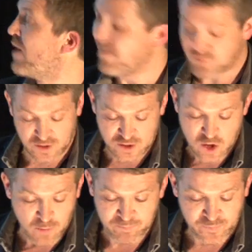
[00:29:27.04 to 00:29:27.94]
absolutely
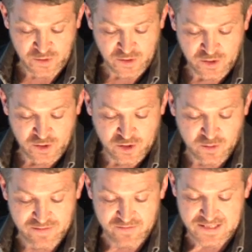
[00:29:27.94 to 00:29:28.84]
none. You
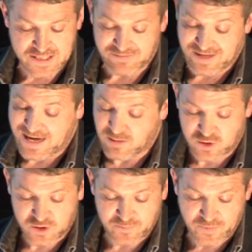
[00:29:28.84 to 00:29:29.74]
don't even need to leave the
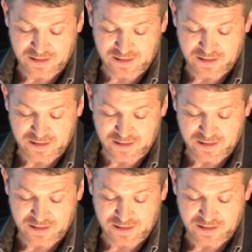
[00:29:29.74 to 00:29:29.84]
house.